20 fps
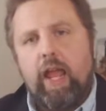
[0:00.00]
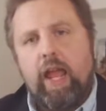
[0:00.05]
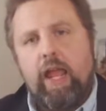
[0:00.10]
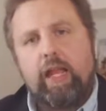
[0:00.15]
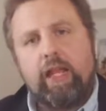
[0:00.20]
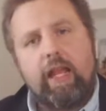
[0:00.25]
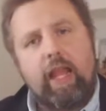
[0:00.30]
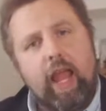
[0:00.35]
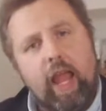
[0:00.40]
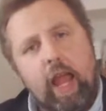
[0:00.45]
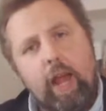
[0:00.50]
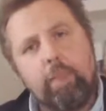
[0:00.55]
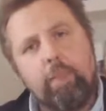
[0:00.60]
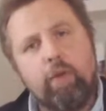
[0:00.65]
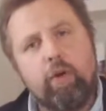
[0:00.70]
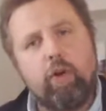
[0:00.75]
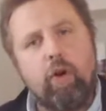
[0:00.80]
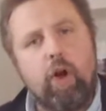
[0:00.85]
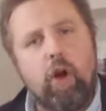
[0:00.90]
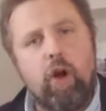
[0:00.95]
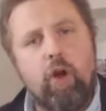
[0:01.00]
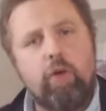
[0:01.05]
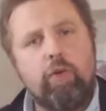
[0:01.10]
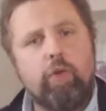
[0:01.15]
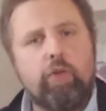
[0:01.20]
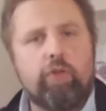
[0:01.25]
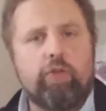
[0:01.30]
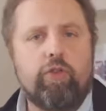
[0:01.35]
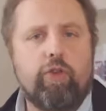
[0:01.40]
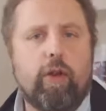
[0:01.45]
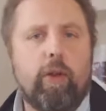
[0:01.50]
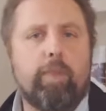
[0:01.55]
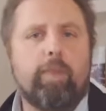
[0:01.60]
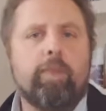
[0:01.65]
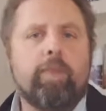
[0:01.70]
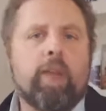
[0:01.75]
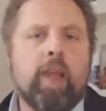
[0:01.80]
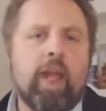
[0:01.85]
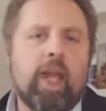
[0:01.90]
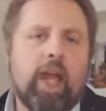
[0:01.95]
and capital
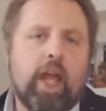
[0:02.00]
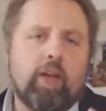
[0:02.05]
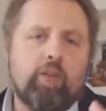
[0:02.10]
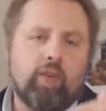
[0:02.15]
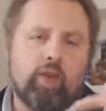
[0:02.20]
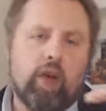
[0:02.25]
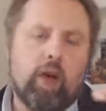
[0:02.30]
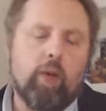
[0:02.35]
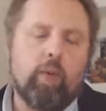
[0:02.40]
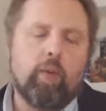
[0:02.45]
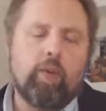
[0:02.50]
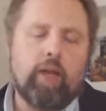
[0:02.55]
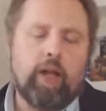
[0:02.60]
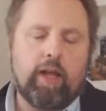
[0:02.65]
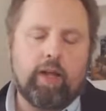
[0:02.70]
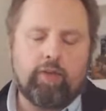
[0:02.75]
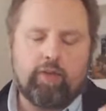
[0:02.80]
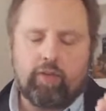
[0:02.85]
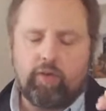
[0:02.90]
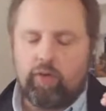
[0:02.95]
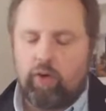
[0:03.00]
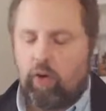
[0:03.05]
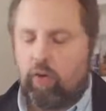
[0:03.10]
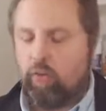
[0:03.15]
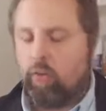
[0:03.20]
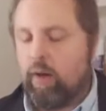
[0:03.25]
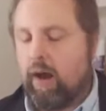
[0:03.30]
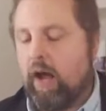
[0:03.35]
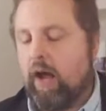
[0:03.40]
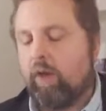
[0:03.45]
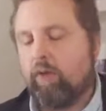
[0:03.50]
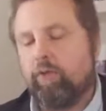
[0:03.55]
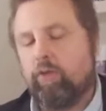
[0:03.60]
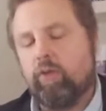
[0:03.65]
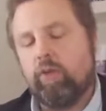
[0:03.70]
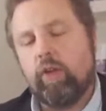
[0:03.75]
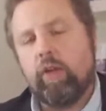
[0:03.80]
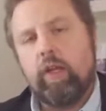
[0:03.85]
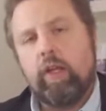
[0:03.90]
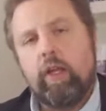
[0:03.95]
ownership has coalesced
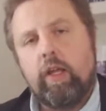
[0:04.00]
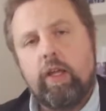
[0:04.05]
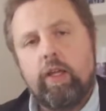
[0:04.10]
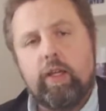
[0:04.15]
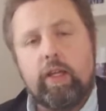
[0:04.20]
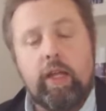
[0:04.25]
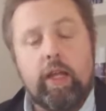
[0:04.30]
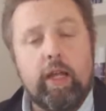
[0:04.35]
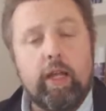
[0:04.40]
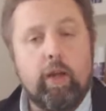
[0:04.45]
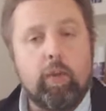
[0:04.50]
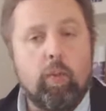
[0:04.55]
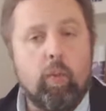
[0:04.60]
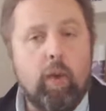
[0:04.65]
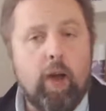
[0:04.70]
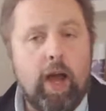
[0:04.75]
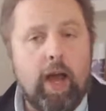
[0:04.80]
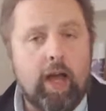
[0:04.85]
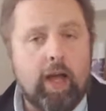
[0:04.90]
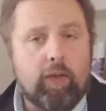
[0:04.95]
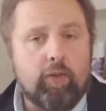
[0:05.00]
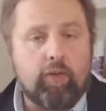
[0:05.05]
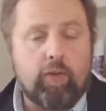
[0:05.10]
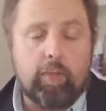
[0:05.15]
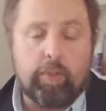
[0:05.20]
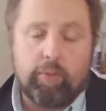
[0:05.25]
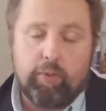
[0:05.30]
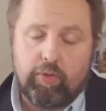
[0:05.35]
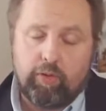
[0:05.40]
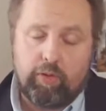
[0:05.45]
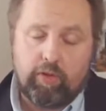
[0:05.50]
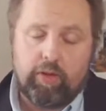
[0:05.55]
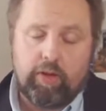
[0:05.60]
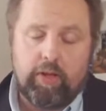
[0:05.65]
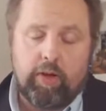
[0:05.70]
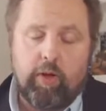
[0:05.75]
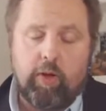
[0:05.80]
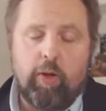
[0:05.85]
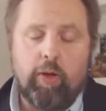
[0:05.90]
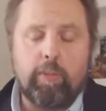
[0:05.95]
around the West, and
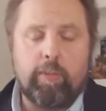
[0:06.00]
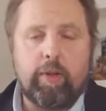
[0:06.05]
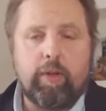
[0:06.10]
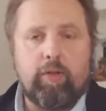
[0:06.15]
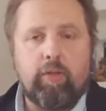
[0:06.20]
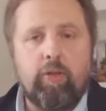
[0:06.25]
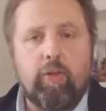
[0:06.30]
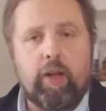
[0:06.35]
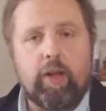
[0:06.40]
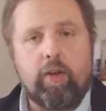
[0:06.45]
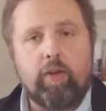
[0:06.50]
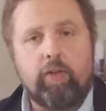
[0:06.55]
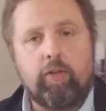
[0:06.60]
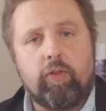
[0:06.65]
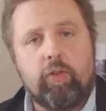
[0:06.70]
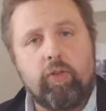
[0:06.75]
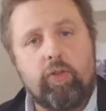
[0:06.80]
particularly urban centers.